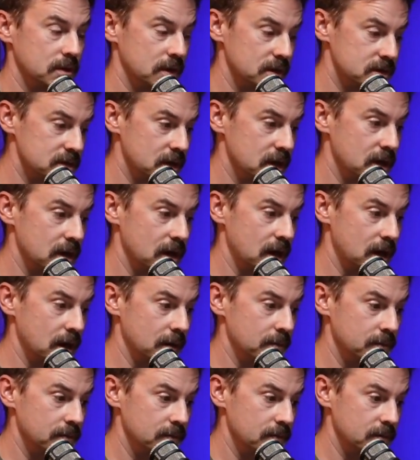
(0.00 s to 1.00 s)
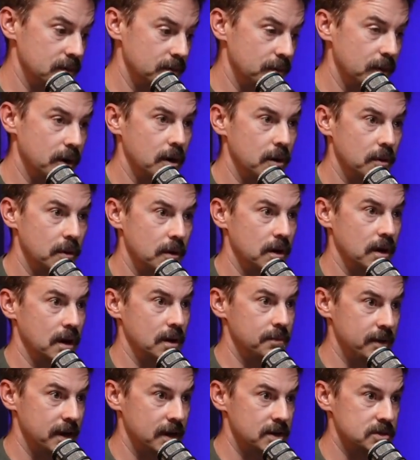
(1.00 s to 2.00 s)
let's say I'm the borrower and
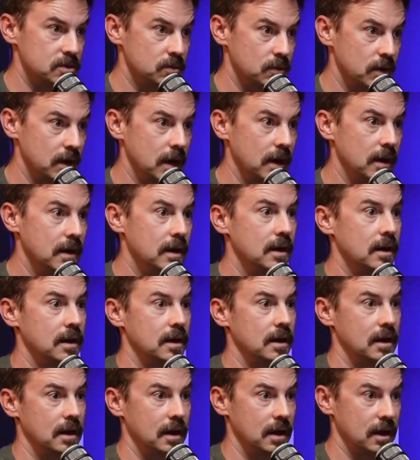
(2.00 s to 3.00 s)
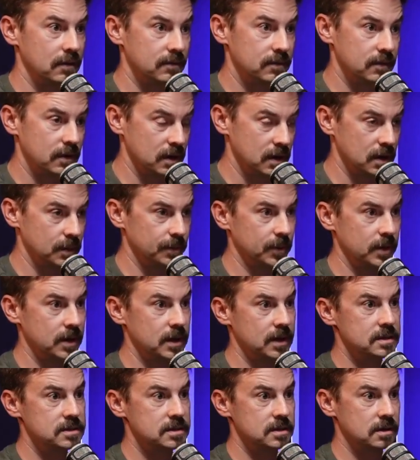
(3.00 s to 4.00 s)
I pass away and I have a couple
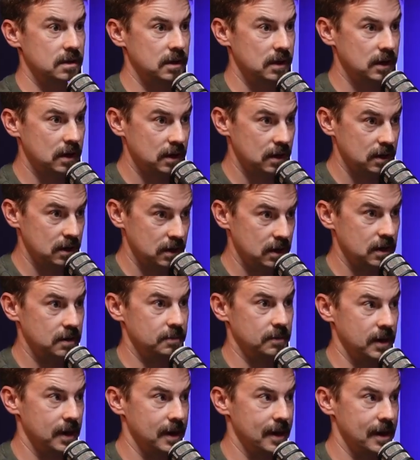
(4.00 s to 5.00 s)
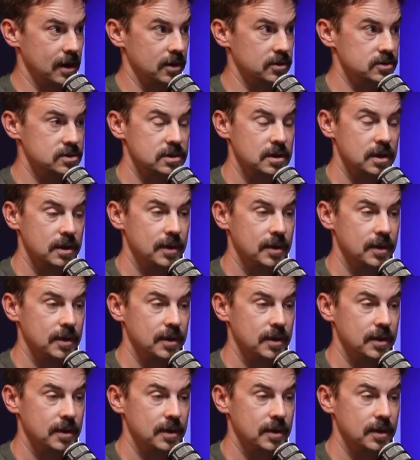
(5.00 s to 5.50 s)
kids that are going to get my house,